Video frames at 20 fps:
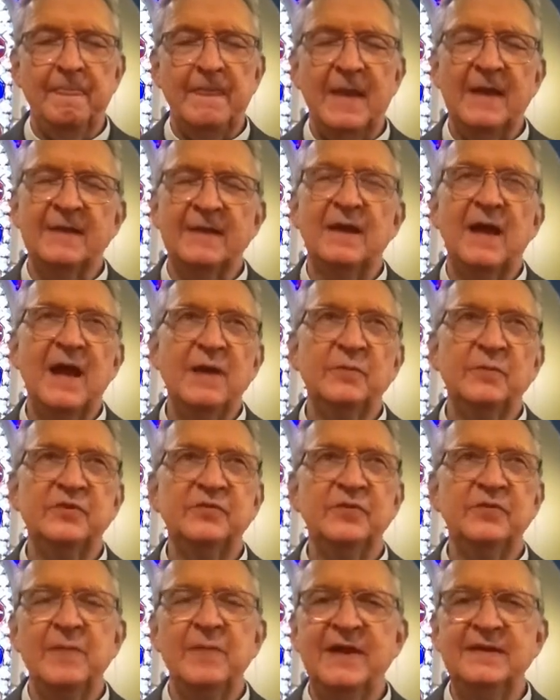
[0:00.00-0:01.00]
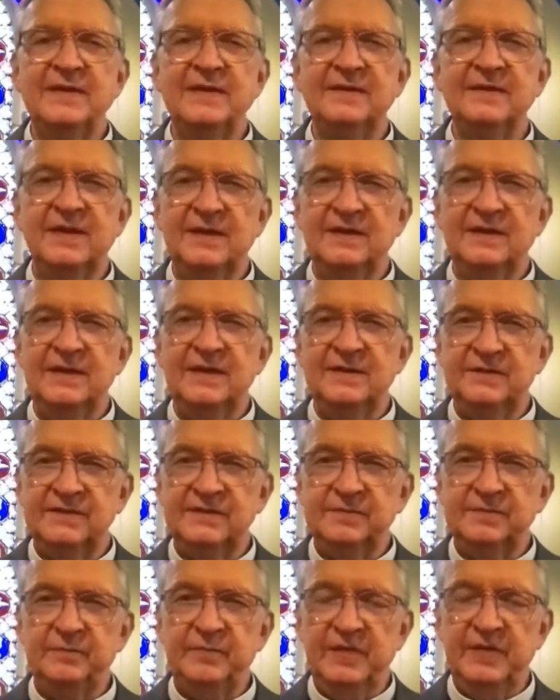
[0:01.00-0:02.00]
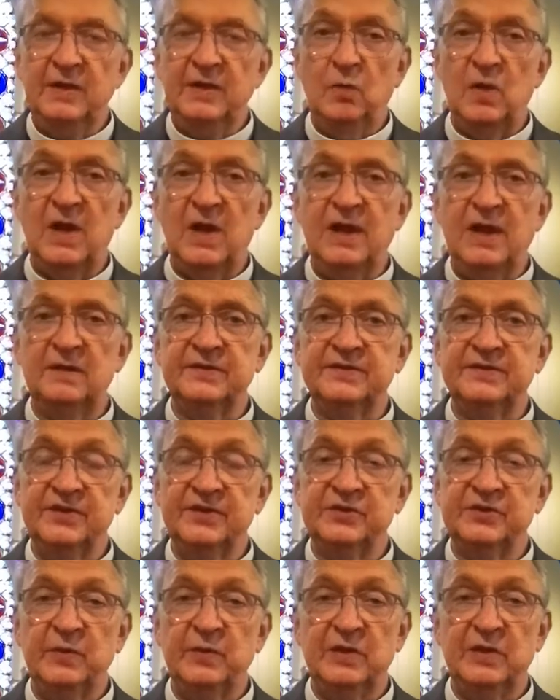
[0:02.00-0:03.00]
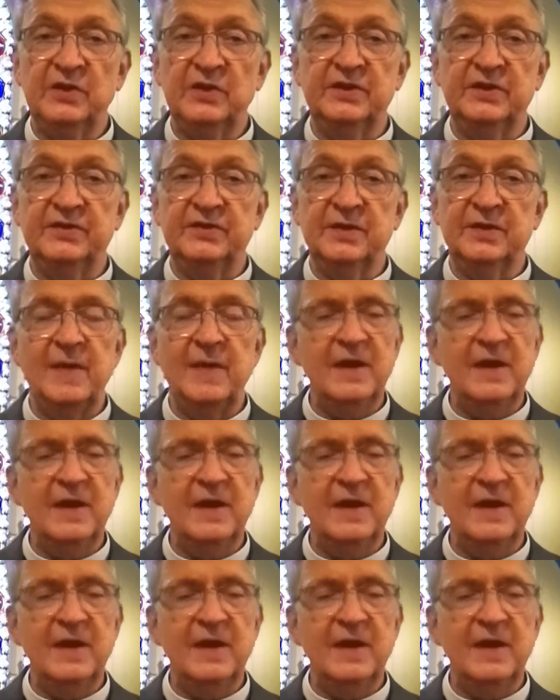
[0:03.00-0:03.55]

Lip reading: And I was reminded that it's been a while since we looked at them.